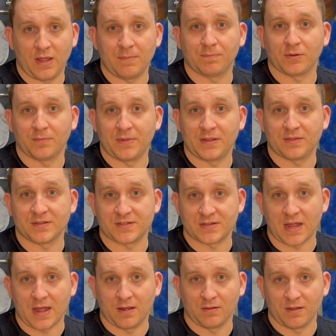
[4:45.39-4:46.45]
implement the
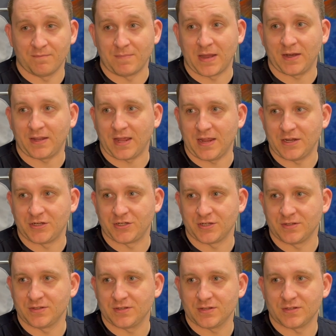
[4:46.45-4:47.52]
style of
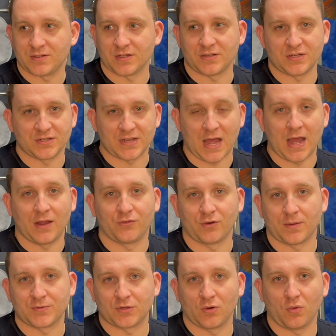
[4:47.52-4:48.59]
medications such as eye
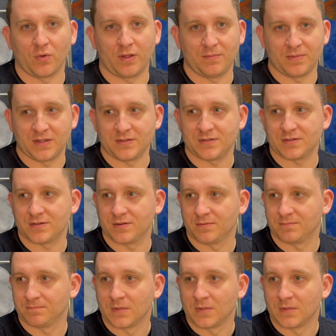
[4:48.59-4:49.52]
drops or ointments,